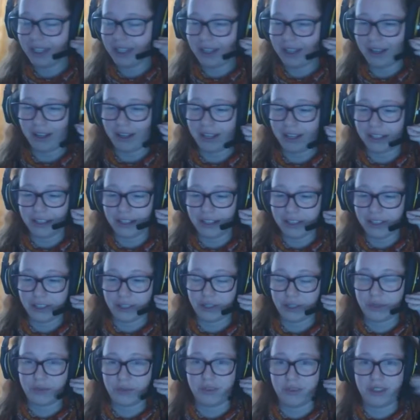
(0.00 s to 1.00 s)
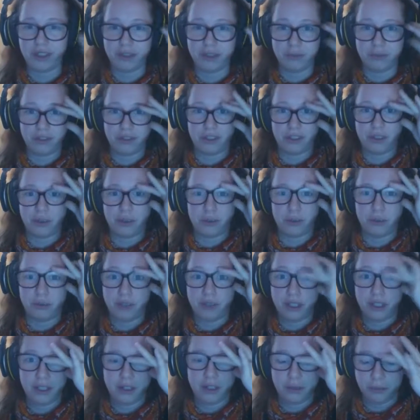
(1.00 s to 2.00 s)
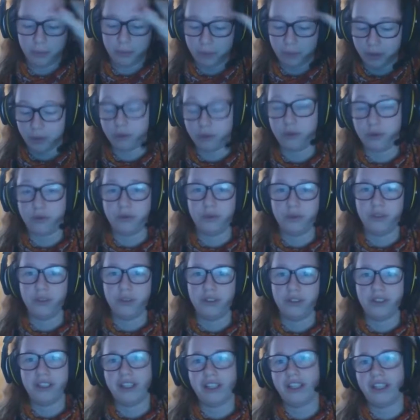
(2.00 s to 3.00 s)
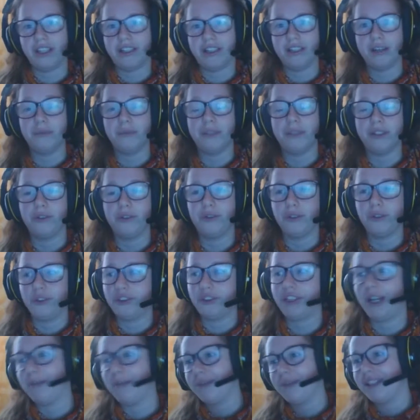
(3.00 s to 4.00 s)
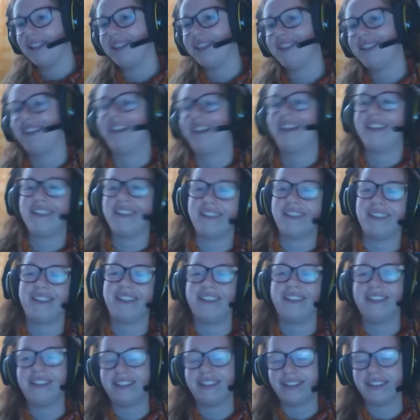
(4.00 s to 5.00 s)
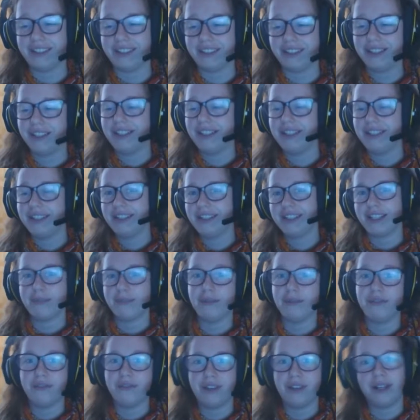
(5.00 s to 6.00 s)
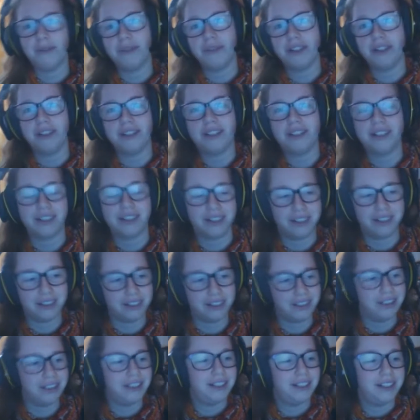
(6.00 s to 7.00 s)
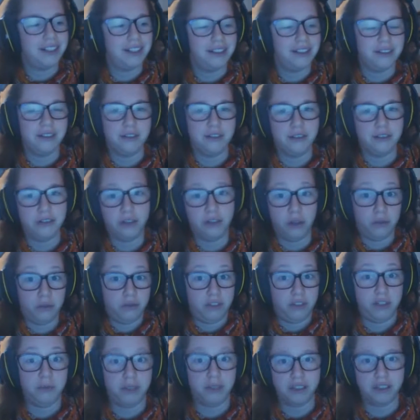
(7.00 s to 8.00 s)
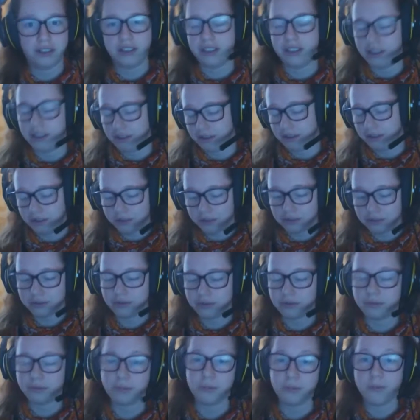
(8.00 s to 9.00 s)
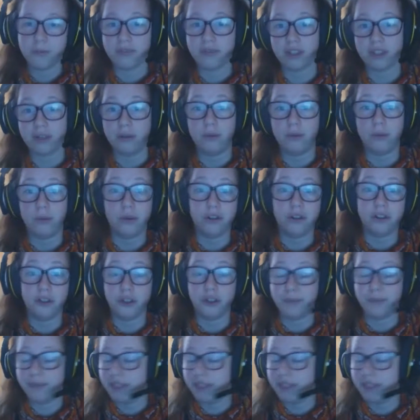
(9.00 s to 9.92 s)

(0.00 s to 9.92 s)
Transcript: I just find them so beautiful that they come in all shapes and sizes, and some are venomous and non-venomous and whatnot.